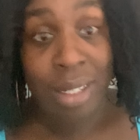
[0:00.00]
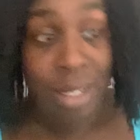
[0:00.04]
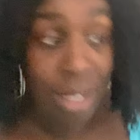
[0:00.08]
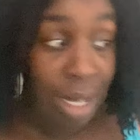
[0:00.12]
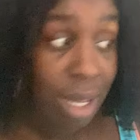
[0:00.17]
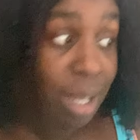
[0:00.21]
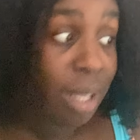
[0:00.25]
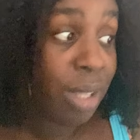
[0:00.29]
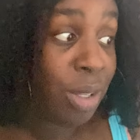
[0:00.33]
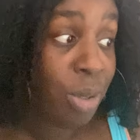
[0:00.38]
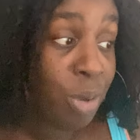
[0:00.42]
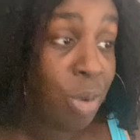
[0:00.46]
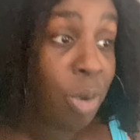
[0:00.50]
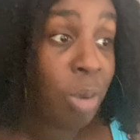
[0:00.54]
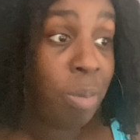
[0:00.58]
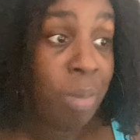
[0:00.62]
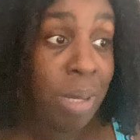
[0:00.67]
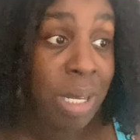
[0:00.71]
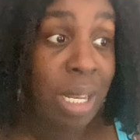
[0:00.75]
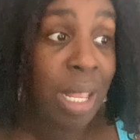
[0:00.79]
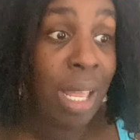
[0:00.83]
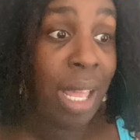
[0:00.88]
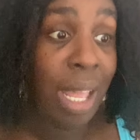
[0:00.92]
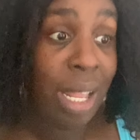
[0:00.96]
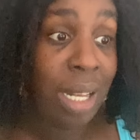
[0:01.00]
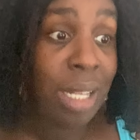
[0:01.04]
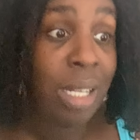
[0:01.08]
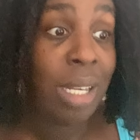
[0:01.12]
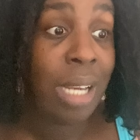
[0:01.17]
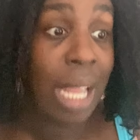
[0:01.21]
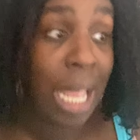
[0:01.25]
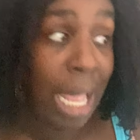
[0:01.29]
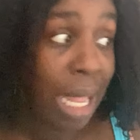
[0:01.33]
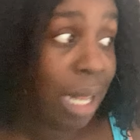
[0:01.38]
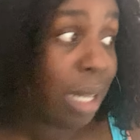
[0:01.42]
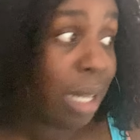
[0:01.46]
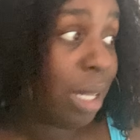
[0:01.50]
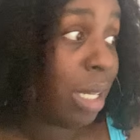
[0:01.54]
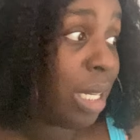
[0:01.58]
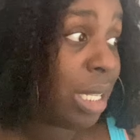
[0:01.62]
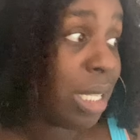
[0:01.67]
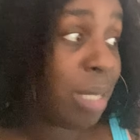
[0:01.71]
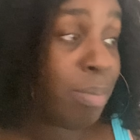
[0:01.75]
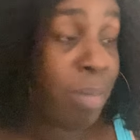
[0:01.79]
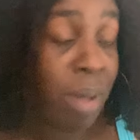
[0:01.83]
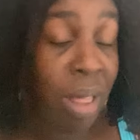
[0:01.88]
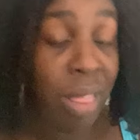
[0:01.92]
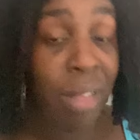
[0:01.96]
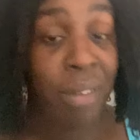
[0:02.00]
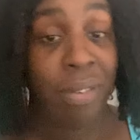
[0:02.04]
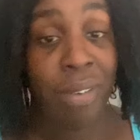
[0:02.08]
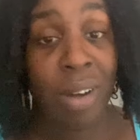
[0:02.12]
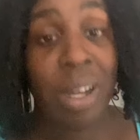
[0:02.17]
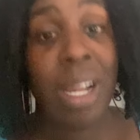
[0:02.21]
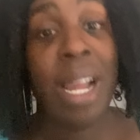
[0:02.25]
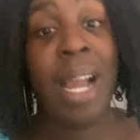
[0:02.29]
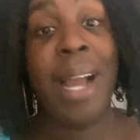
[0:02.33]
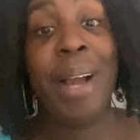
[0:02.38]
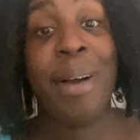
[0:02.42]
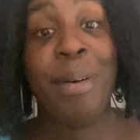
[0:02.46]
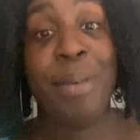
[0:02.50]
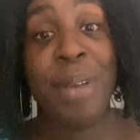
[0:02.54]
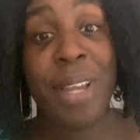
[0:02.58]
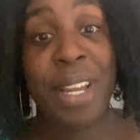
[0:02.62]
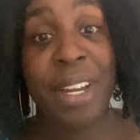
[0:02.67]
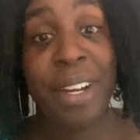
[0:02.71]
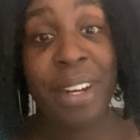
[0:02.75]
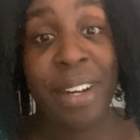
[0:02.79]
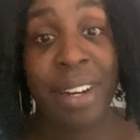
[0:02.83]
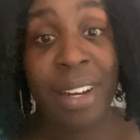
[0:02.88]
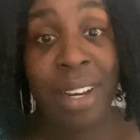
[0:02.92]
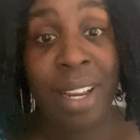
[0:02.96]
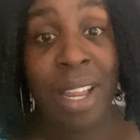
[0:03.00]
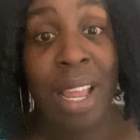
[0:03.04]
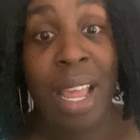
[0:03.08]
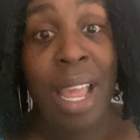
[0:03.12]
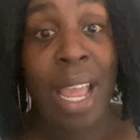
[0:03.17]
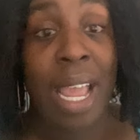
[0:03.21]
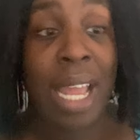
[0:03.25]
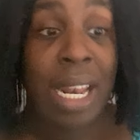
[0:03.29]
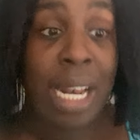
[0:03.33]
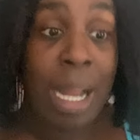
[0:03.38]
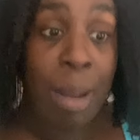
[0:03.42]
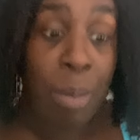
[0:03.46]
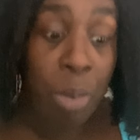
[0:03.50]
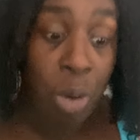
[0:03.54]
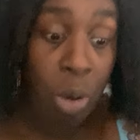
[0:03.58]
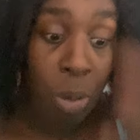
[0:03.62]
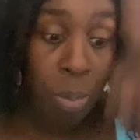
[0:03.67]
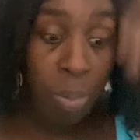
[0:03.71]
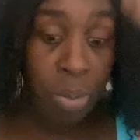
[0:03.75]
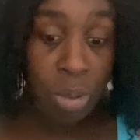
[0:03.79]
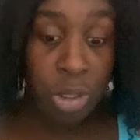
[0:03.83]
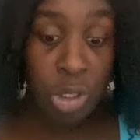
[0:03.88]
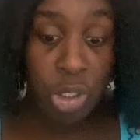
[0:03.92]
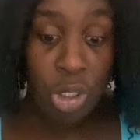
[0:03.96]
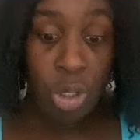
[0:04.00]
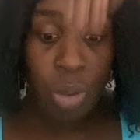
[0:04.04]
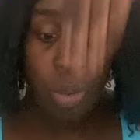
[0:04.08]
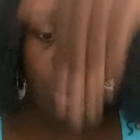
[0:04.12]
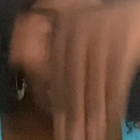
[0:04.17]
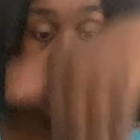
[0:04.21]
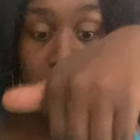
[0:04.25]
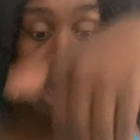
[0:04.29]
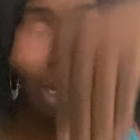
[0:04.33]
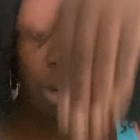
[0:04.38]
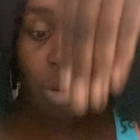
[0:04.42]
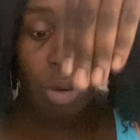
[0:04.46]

Yeah, you're going to be the headless motherfucker out here. And I'm going to put your head